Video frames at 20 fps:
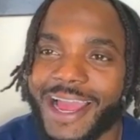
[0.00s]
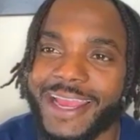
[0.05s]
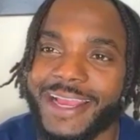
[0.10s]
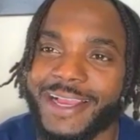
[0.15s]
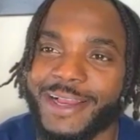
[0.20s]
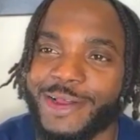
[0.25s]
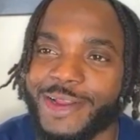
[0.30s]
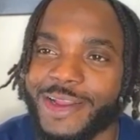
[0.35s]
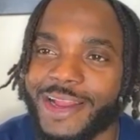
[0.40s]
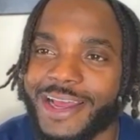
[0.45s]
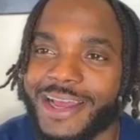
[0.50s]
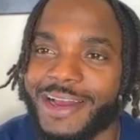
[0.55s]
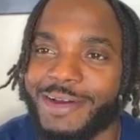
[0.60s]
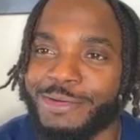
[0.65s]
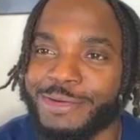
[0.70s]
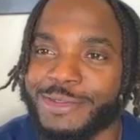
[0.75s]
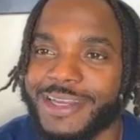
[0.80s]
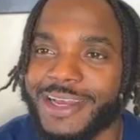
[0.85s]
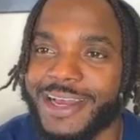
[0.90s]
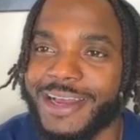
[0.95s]
I ain't gonna lie, I
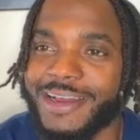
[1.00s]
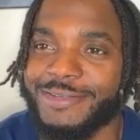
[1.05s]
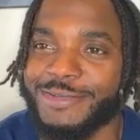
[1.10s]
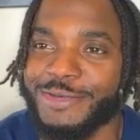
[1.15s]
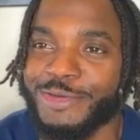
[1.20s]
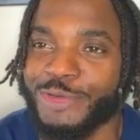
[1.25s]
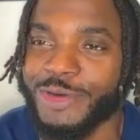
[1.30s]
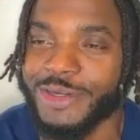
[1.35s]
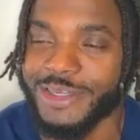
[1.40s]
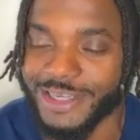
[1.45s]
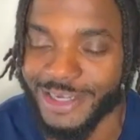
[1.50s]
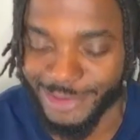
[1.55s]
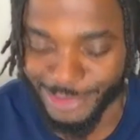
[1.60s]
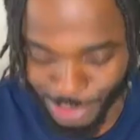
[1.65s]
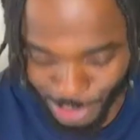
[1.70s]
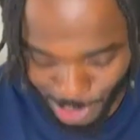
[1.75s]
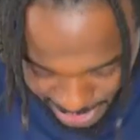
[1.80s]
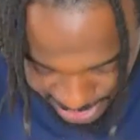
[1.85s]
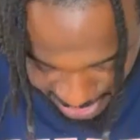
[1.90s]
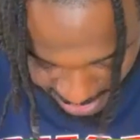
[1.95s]
was
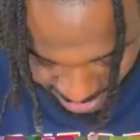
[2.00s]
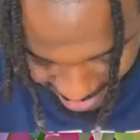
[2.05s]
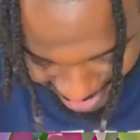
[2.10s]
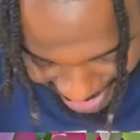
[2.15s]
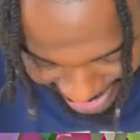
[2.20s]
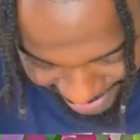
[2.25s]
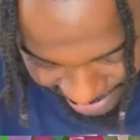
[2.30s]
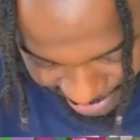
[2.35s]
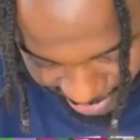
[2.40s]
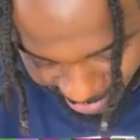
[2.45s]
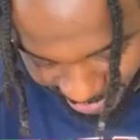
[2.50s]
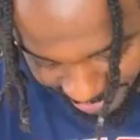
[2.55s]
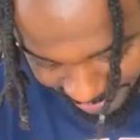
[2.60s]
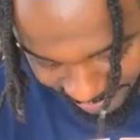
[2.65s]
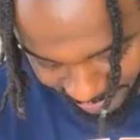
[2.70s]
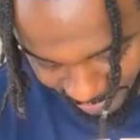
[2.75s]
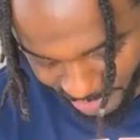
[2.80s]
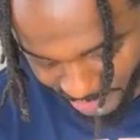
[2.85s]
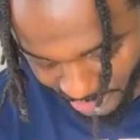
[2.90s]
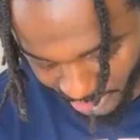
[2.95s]
watching them heavy when it
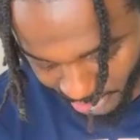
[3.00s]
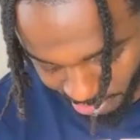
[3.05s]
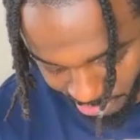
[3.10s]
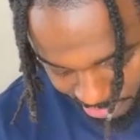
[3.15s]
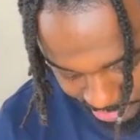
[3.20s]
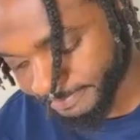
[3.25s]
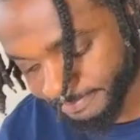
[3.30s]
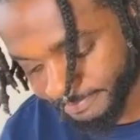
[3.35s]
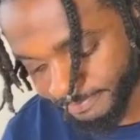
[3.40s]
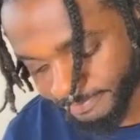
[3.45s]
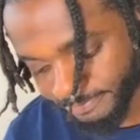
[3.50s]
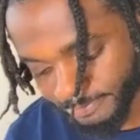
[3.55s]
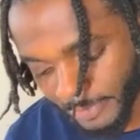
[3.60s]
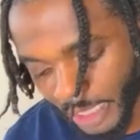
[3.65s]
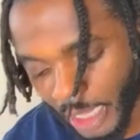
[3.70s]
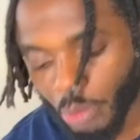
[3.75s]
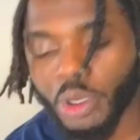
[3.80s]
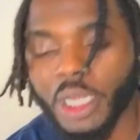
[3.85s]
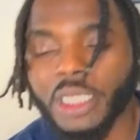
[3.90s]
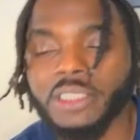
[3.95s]
first happened.
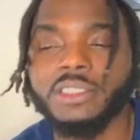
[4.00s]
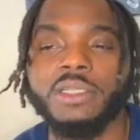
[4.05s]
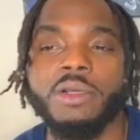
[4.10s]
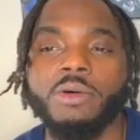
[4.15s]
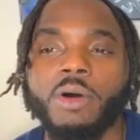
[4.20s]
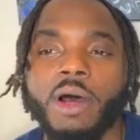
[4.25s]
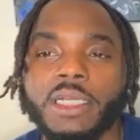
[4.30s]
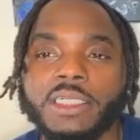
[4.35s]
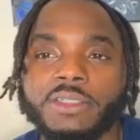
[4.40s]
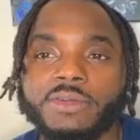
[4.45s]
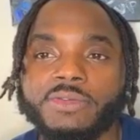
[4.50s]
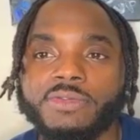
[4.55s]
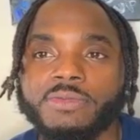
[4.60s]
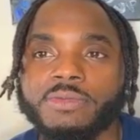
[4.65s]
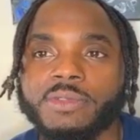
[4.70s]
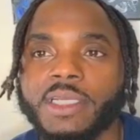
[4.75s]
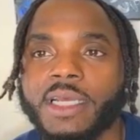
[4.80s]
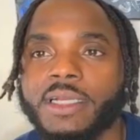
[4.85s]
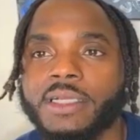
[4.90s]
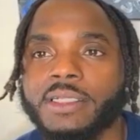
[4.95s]
I still watch it from
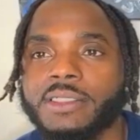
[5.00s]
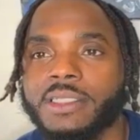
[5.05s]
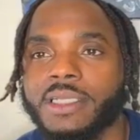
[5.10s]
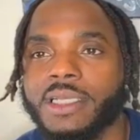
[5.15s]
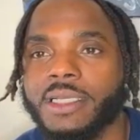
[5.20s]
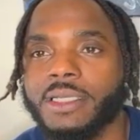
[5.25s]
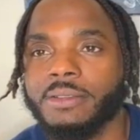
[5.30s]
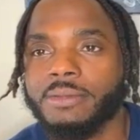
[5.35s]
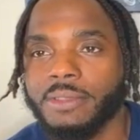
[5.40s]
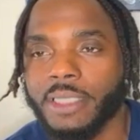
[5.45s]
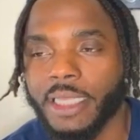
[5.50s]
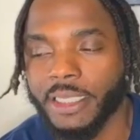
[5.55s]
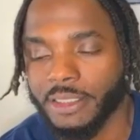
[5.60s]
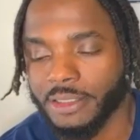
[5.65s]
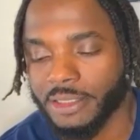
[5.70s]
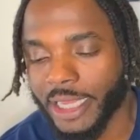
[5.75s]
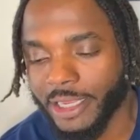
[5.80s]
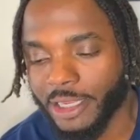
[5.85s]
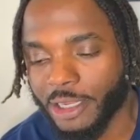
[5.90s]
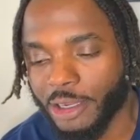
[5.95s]
time to time. They
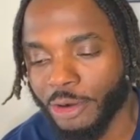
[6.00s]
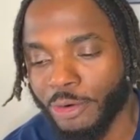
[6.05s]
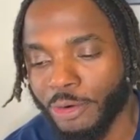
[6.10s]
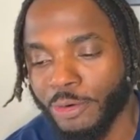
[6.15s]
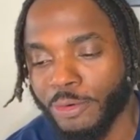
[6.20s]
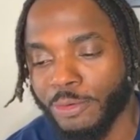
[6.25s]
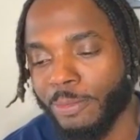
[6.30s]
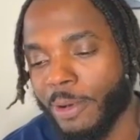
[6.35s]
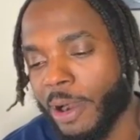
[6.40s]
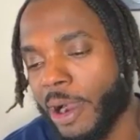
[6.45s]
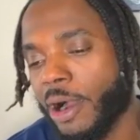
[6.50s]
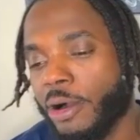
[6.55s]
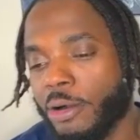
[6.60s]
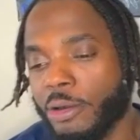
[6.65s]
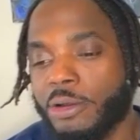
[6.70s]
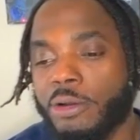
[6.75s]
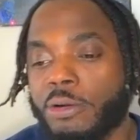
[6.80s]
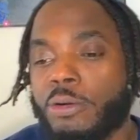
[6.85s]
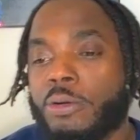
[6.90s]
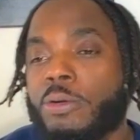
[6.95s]
cool.
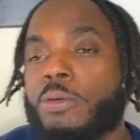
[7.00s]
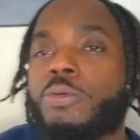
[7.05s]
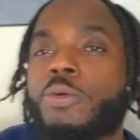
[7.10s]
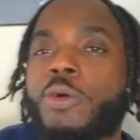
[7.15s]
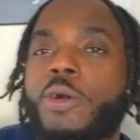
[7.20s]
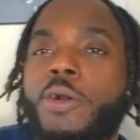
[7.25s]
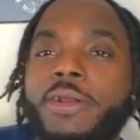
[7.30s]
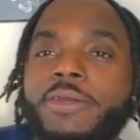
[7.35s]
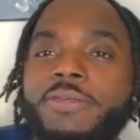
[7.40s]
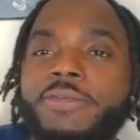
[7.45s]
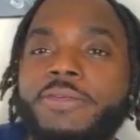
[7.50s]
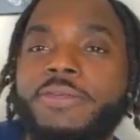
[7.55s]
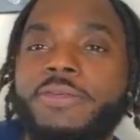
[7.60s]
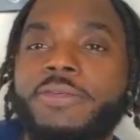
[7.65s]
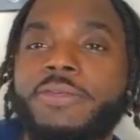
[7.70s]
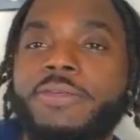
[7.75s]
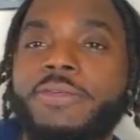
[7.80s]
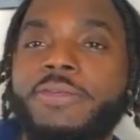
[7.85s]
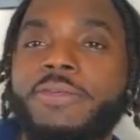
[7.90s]
Mal cool. Rory funny.